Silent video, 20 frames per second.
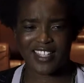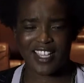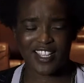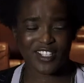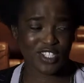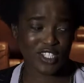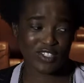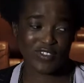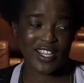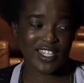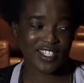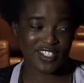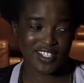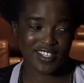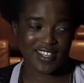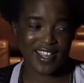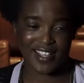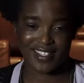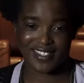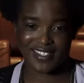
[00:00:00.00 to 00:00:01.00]
A
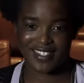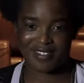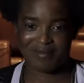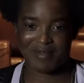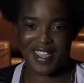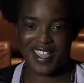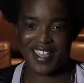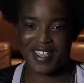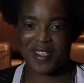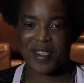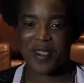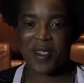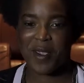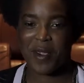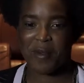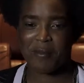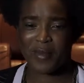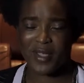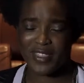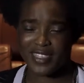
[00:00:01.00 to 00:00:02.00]
stranger next to me
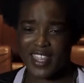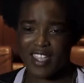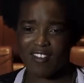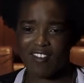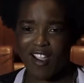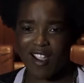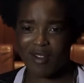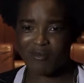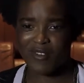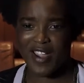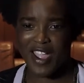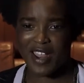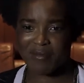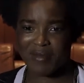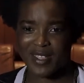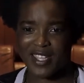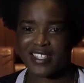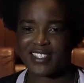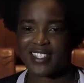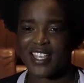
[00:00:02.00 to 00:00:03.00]
put their arm around
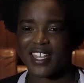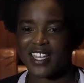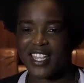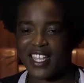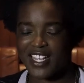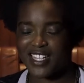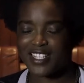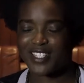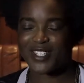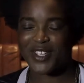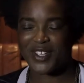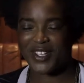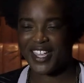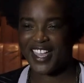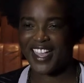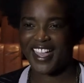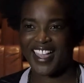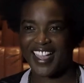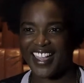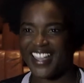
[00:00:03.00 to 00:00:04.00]
me and said, "It's
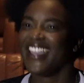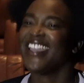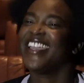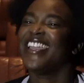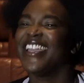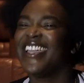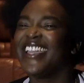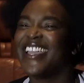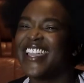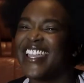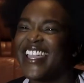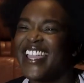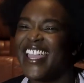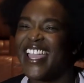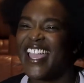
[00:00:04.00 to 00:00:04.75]
okay."